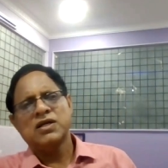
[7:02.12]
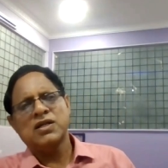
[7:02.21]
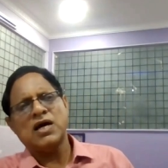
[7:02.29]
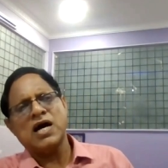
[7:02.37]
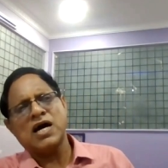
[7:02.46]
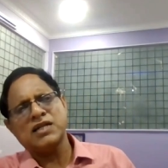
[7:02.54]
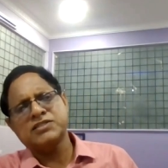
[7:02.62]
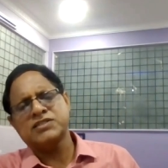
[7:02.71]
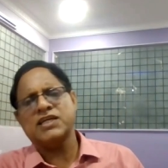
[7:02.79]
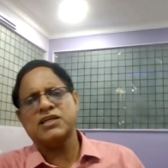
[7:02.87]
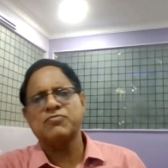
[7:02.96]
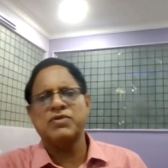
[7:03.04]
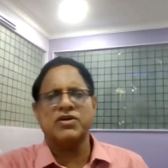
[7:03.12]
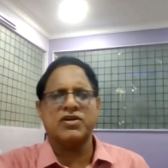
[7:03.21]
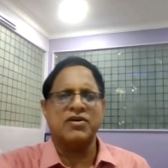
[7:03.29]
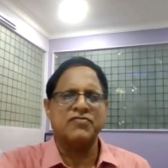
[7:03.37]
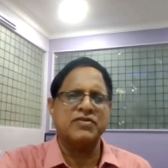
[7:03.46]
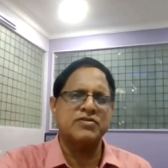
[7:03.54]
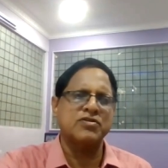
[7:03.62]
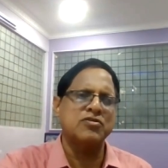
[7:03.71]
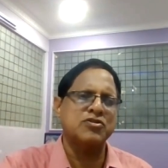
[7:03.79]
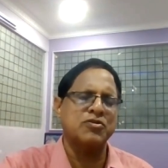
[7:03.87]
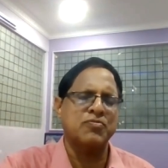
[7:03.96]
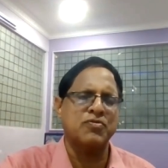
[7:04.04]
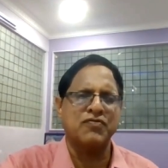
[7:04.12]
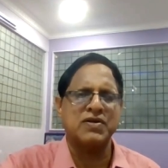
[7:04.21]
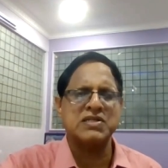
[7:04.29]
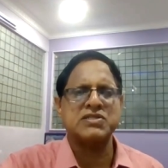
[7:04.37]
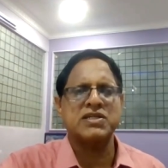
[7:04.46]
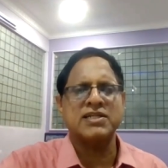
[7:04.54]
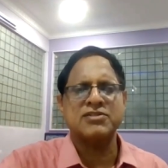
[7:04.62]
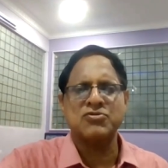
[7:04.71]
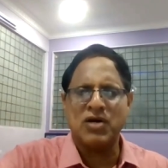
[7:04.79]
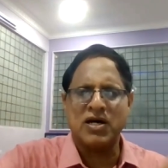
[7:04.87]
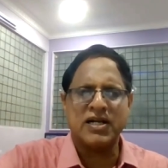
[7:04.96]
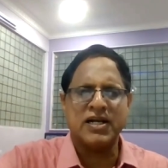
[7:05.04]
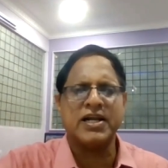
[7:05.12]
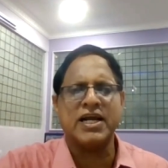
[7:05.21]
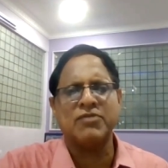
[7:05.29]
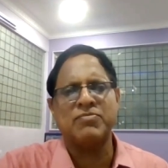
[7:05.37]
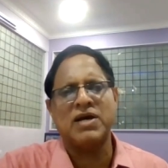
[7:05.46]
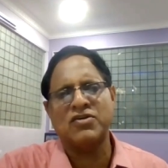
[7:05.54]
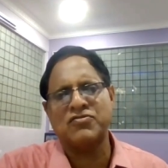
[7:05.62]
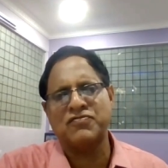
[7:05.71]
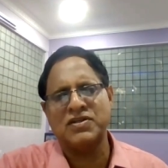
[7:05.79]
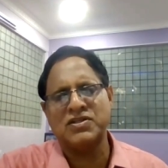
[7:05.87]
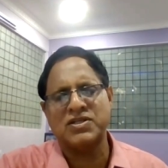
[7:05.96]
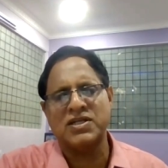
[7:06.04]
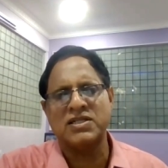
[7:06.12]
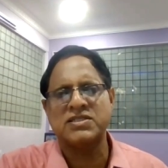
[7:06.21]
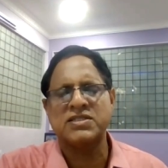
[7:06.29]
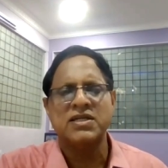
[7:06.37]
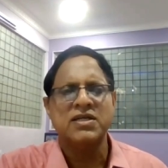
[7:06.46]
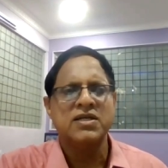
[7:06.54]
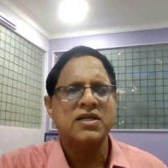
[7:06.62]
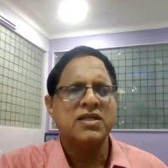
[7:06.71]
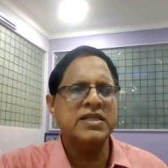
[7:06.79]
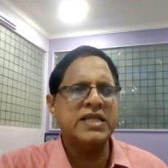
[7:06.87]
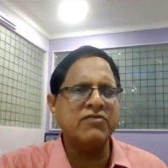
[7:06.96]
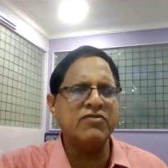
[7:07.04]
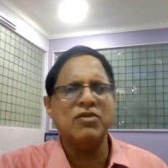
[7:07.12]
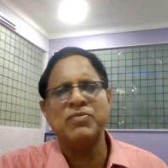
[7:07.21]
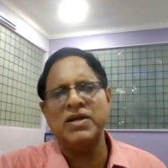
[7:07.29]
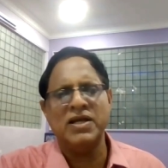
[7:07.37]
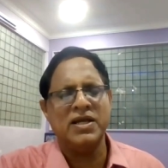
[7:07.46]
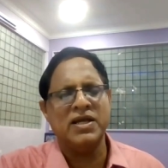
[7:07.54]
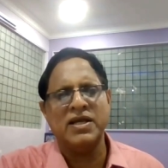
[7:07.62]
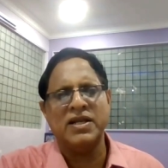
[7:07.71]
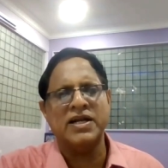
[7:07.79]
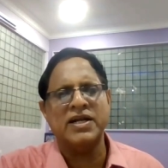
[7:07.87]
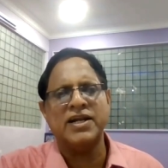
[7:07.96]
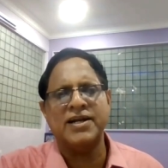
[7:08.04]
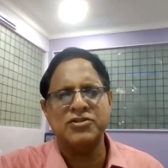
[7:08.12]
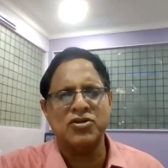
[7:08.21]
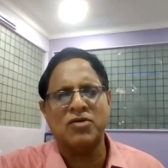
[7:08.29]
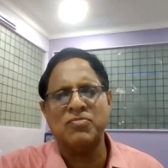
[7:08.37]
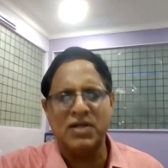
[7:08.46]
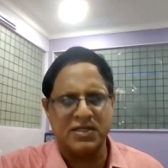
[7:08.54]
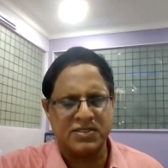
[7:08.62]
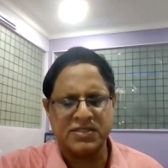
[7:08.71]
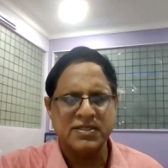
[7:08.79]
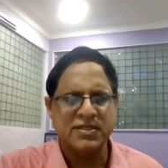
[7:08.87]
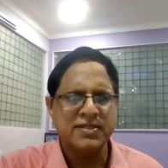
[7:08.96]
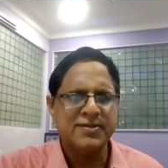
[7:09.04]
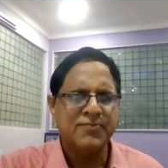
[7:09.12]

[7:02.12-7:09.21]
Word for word: large segment of resolution professionals who are retired bank officials, they will be rendered jobless.